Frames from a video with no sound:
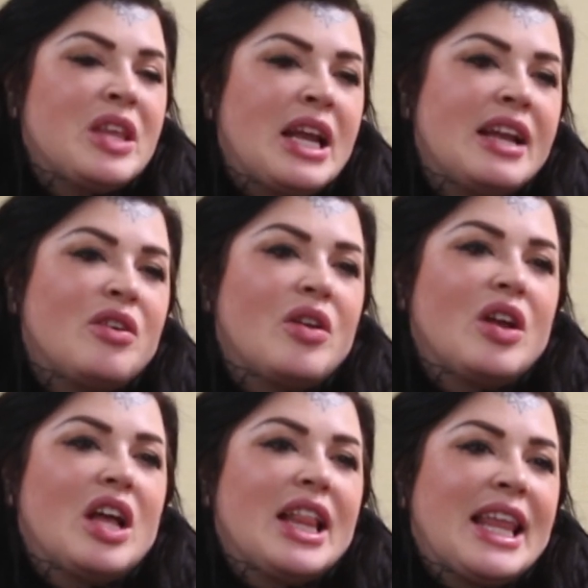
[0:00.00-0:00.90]
But then I
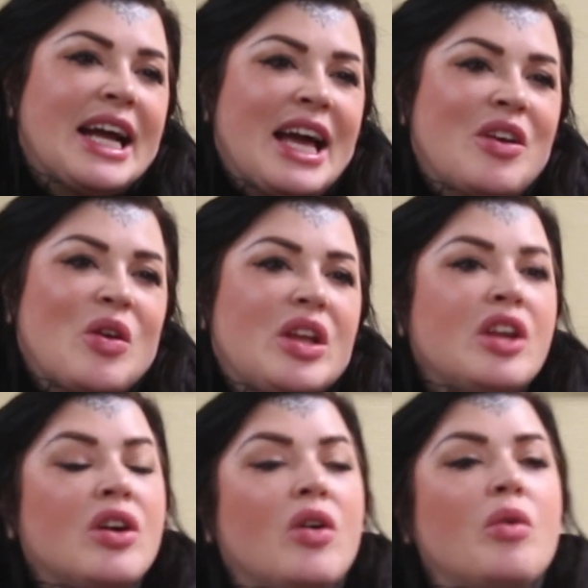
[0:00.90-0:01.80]
don't. Like, I don't.
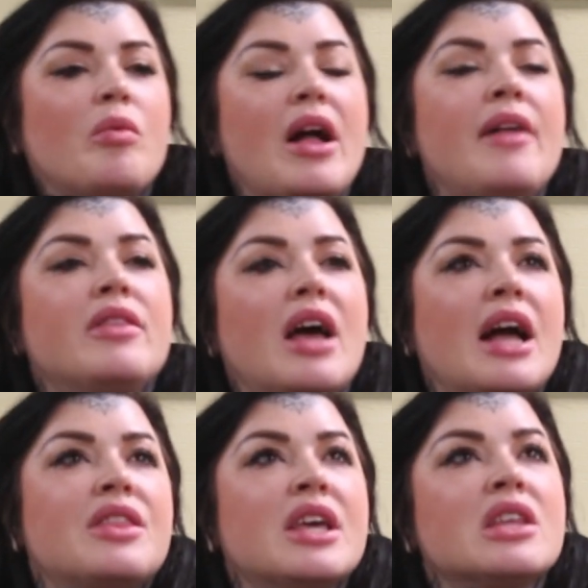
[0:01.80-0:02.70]
You know. And
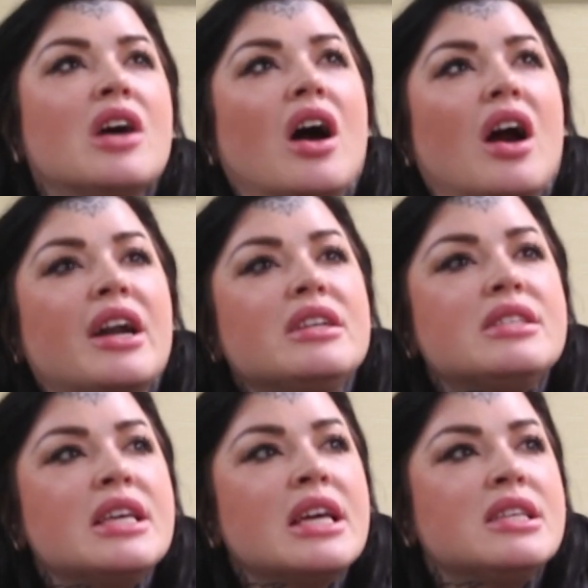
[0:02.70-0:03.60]
I think the
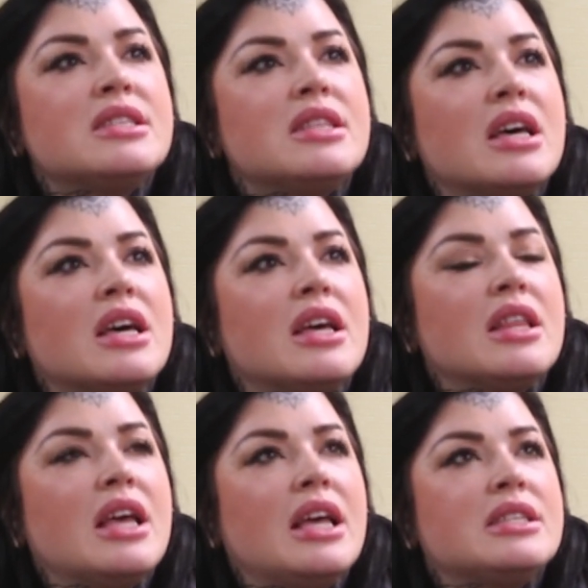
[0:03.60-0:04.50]
hardest thing is
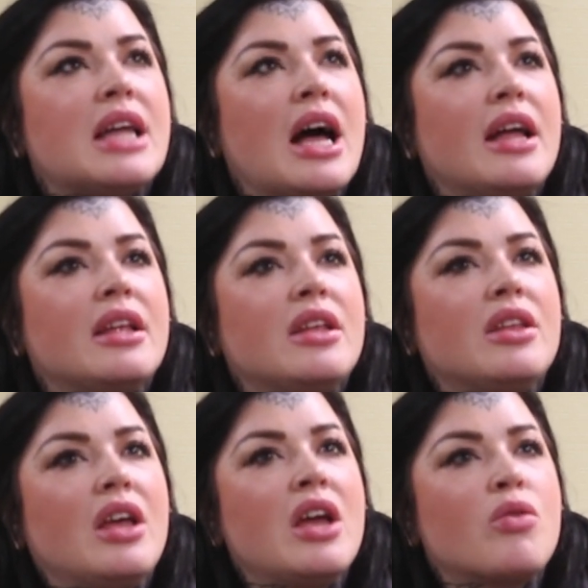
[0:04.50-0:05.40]
that
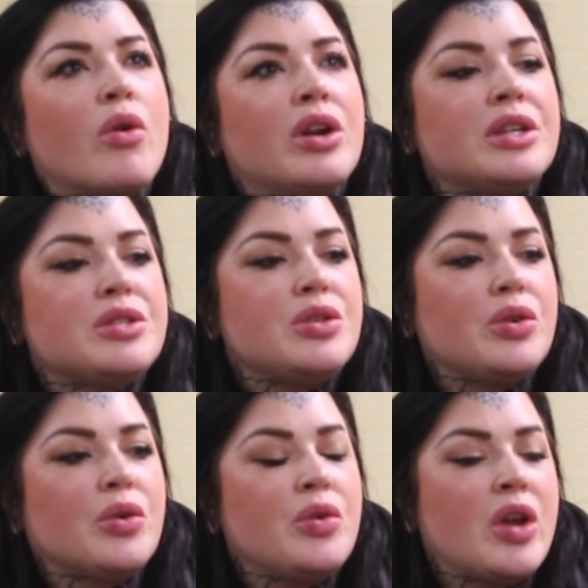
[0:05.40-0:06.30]
in order
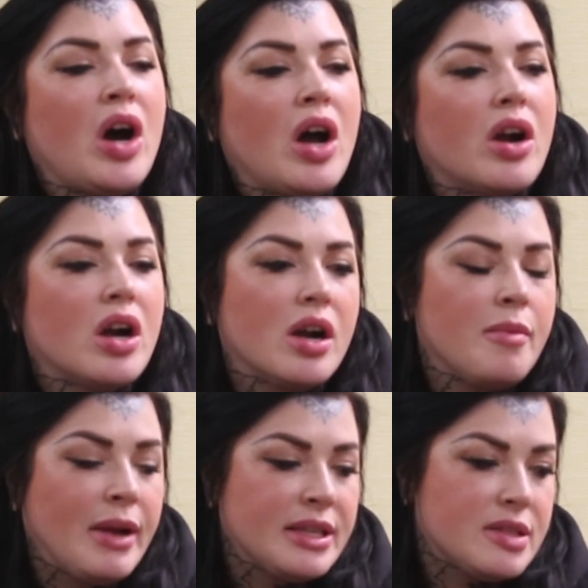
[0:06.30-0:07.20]
to not
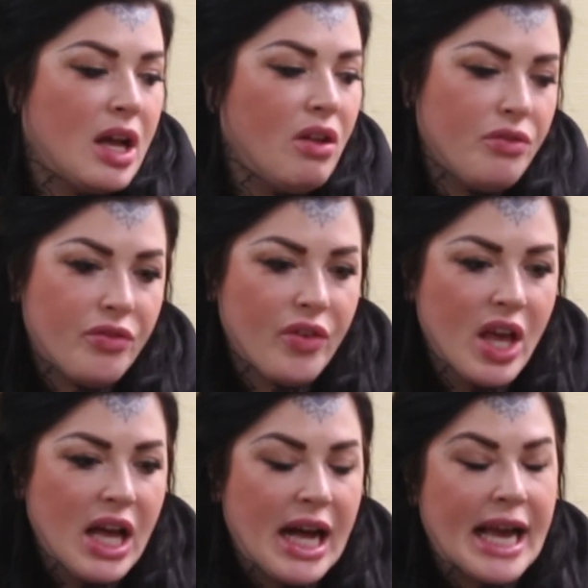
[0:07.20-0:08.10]
hurt myself,
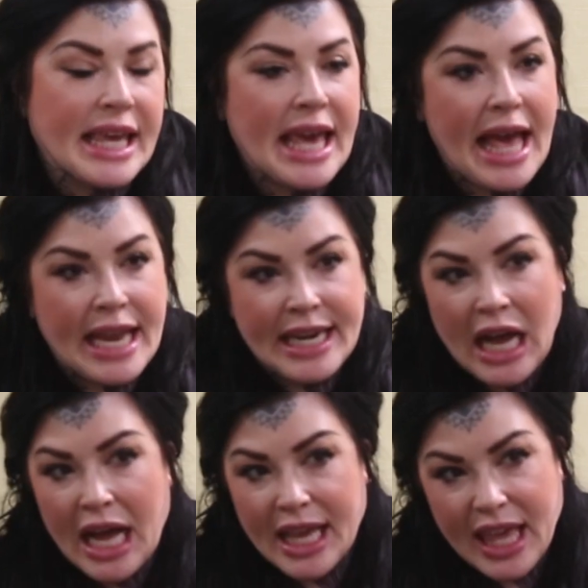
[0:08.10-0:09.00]
I
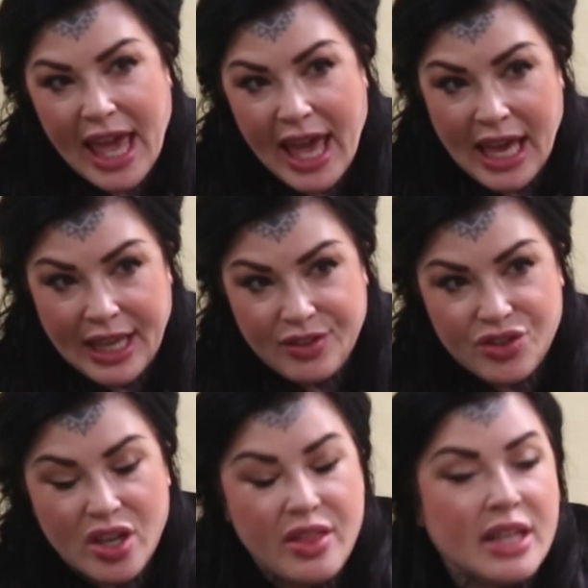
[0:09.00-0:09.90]
cannot
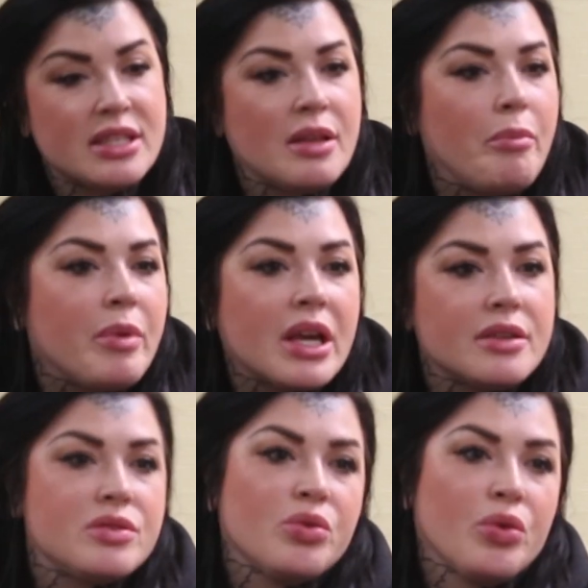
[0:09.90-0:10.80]
engage. That's the
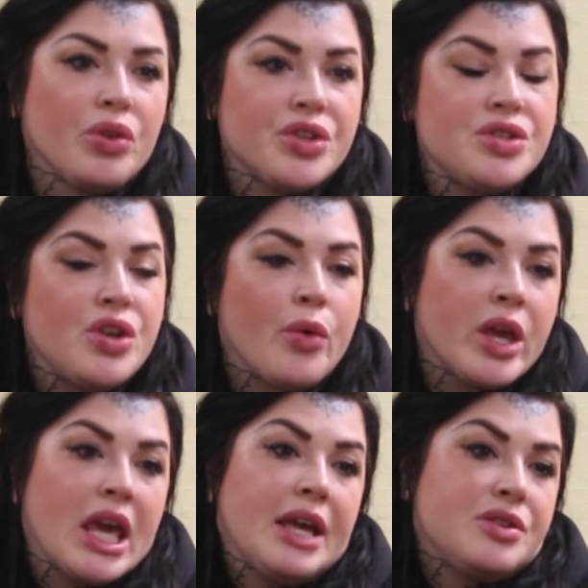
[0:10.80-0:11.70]
biggest rule: is no
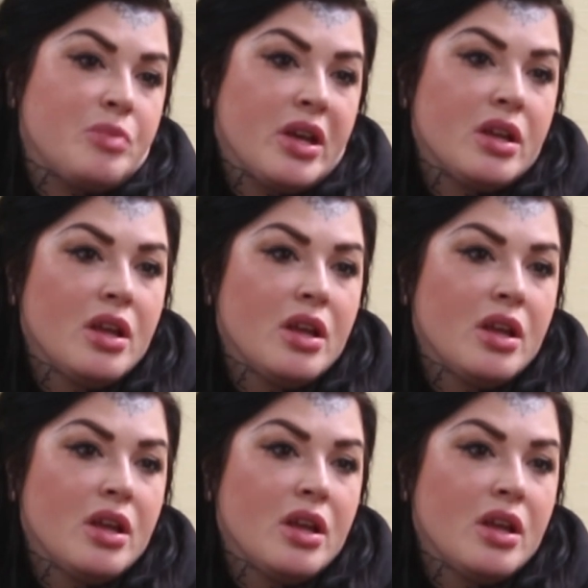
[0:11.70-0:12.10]
engagement.